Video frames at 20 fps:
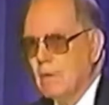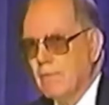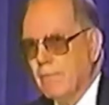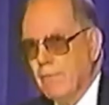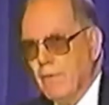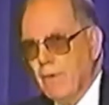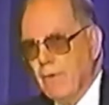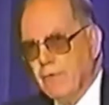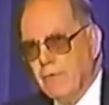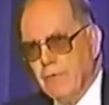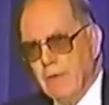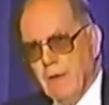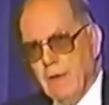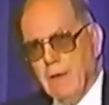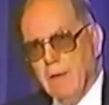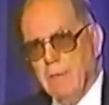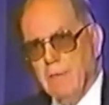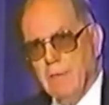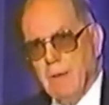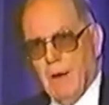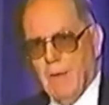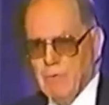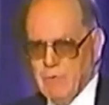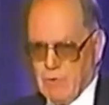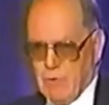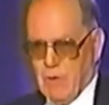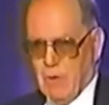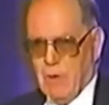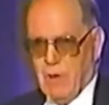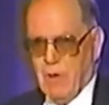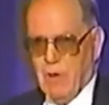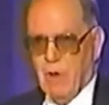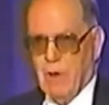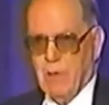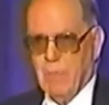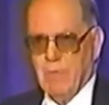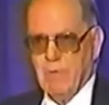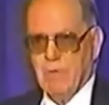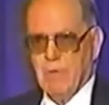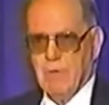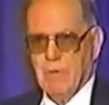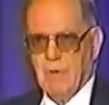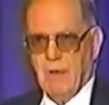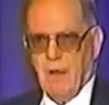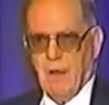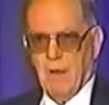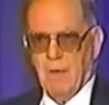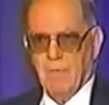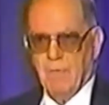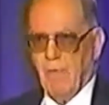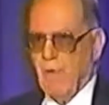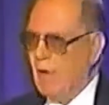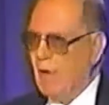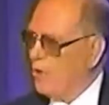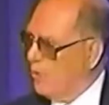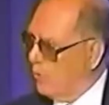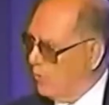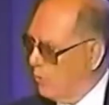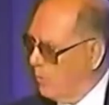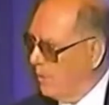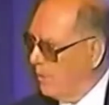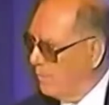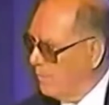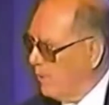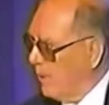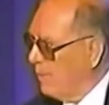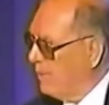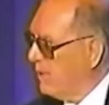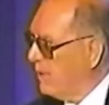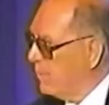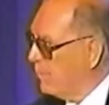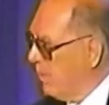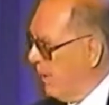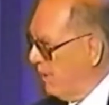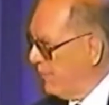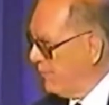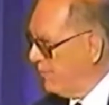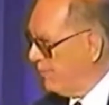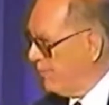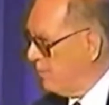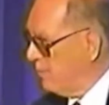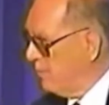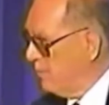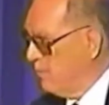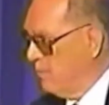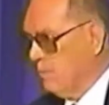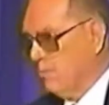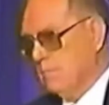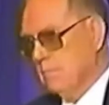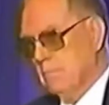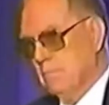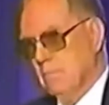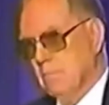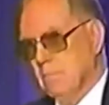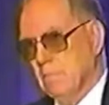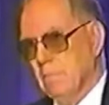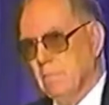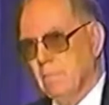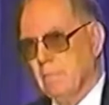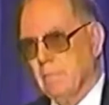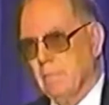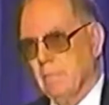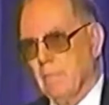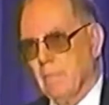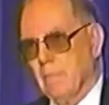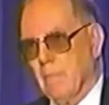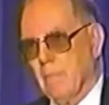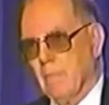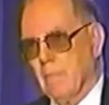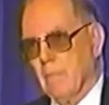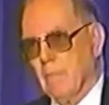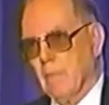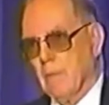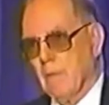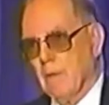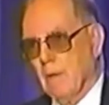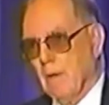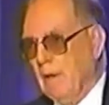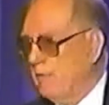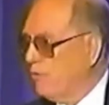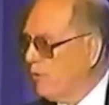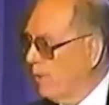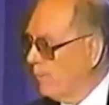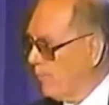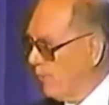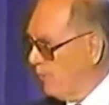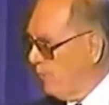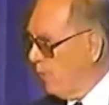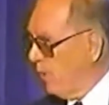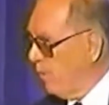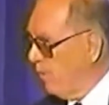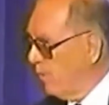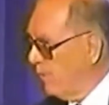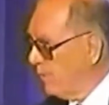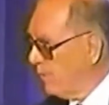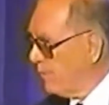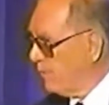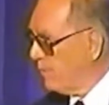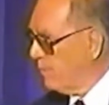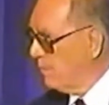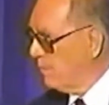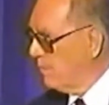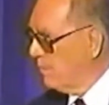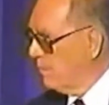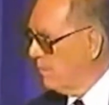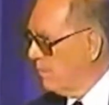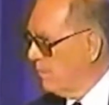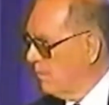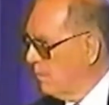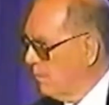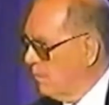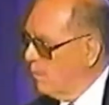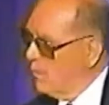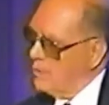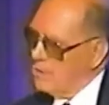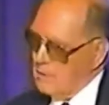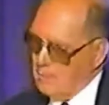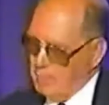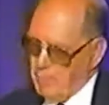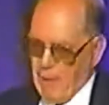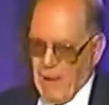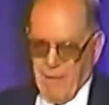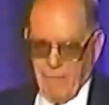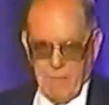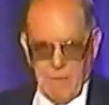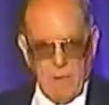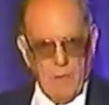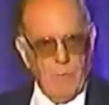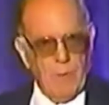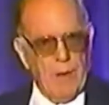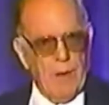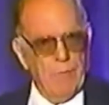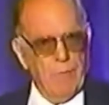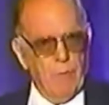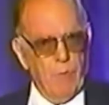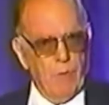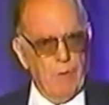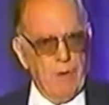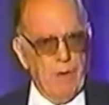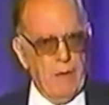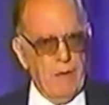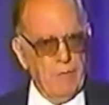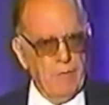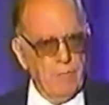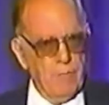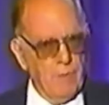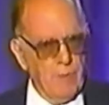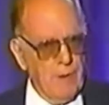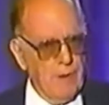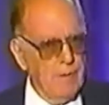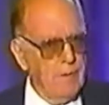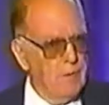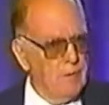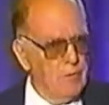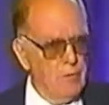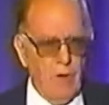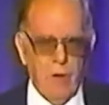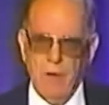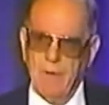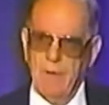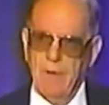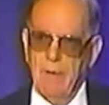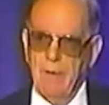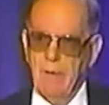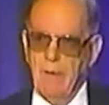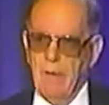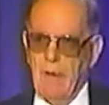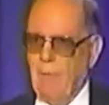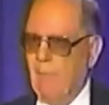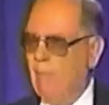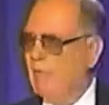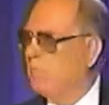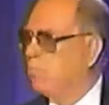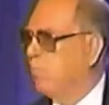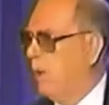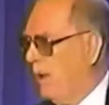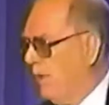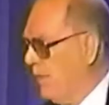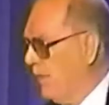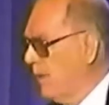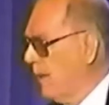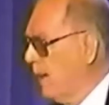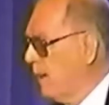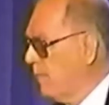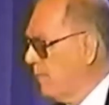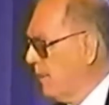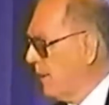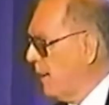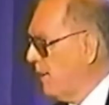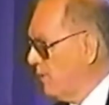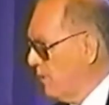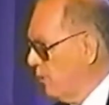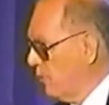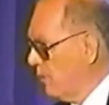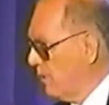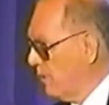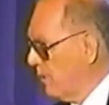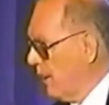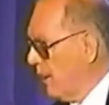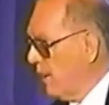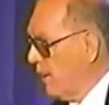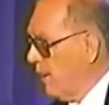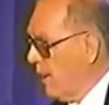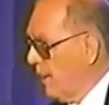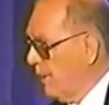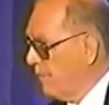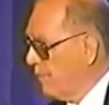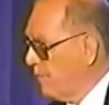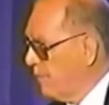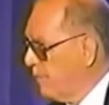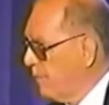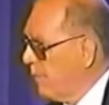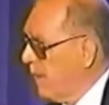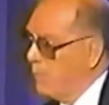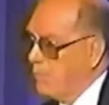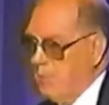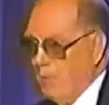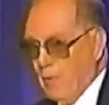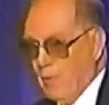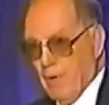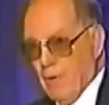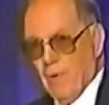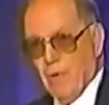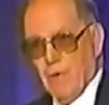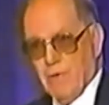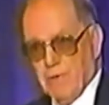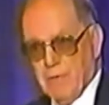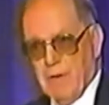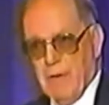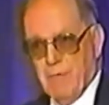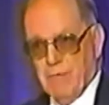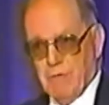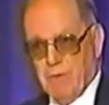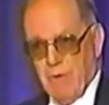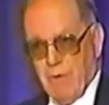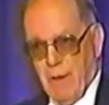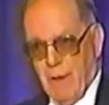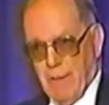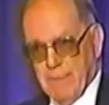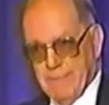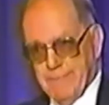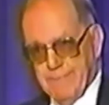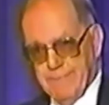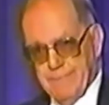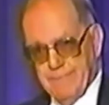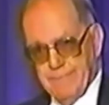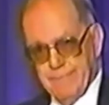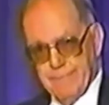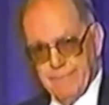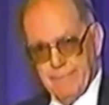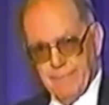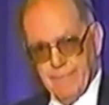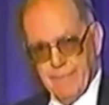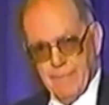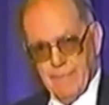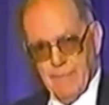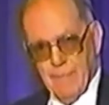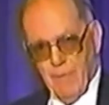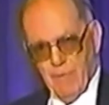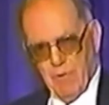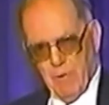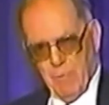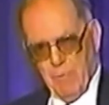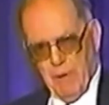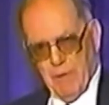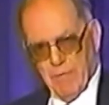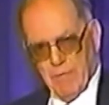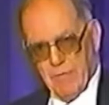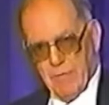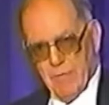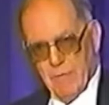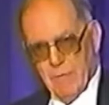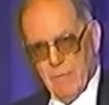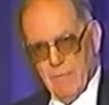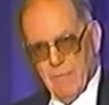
The first thing, I was a good economist then, a very good one, probably the best, at least on performance. You look at the past, look at what I forecast, what I taught. I was better than anybody I know today alive from that period or even today. I was the best.